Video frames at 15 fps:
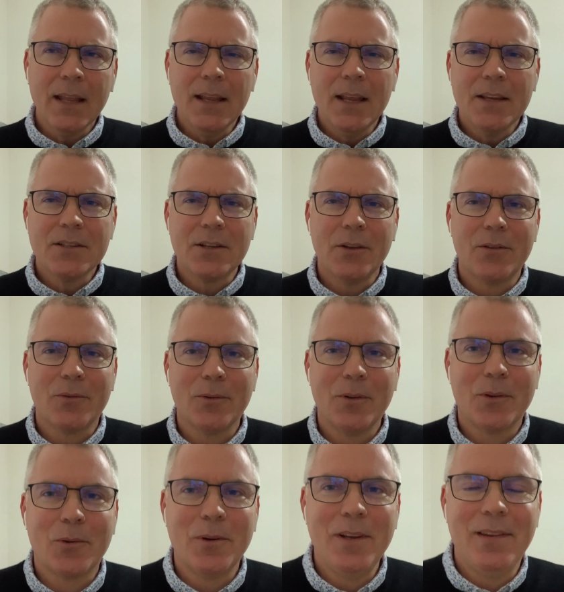So
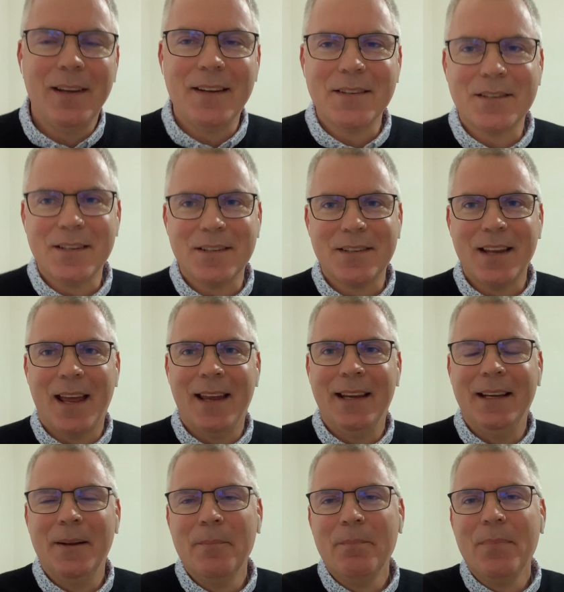three things to
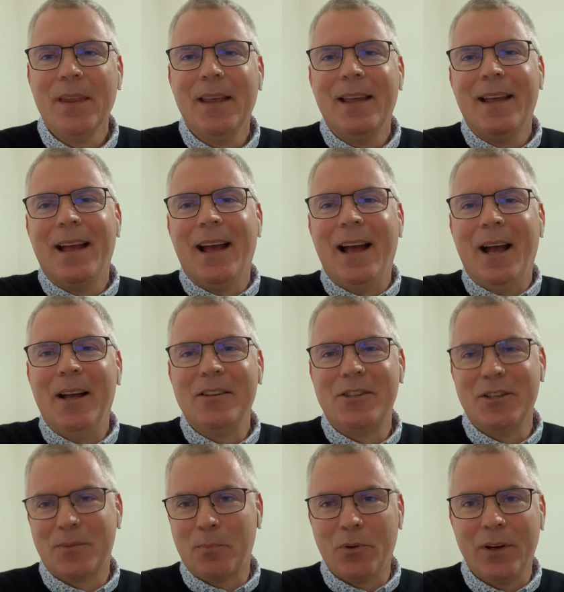say
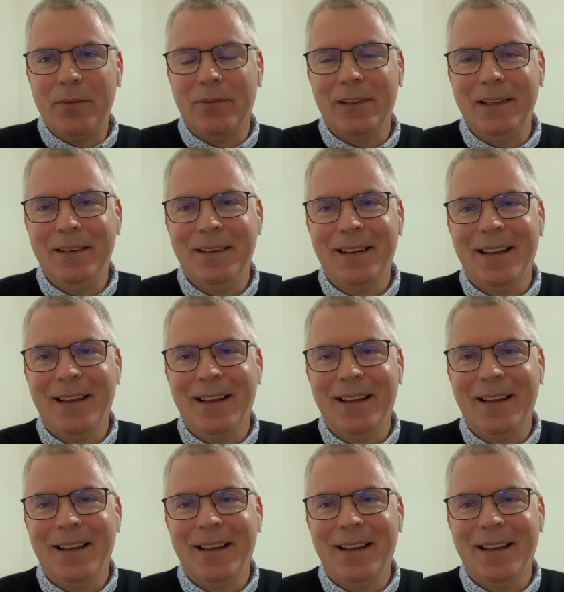just briefly.